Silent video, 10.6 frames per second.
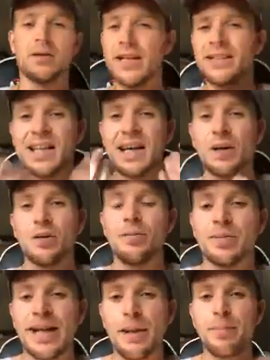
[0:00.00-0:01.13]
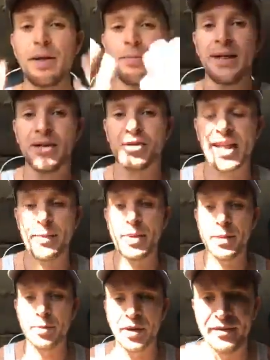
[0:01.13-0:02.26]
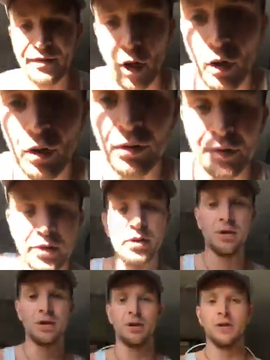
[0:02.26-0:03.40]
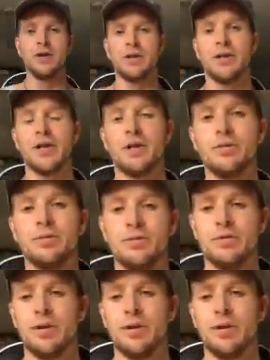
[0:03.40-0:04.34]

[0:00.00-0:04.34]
yeah, tell them, get people involved. You know,